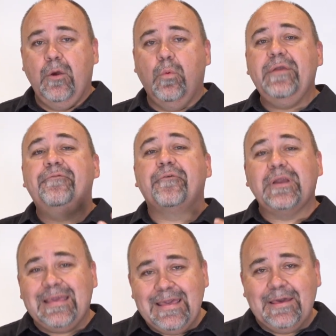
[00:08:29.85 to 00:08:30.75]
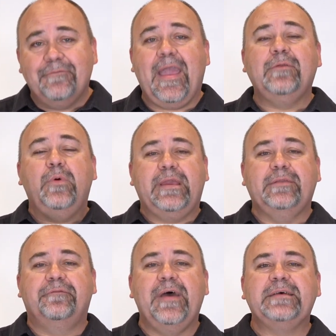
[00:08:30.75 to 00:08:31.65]
We forgive and we
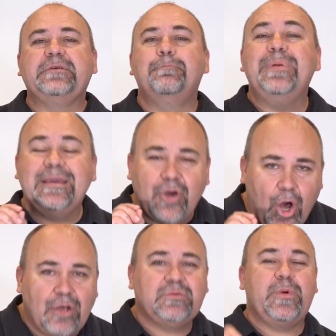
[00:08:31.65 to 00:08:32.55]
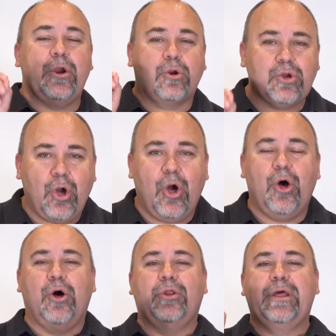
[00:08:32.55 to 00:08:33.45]
confess because we are
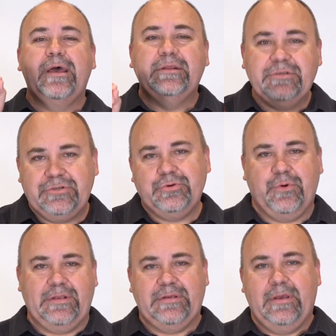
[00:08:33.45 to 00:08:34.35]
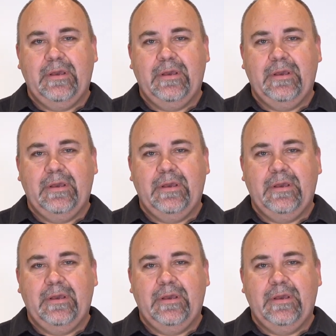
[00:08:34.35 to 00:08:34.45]
called to do it.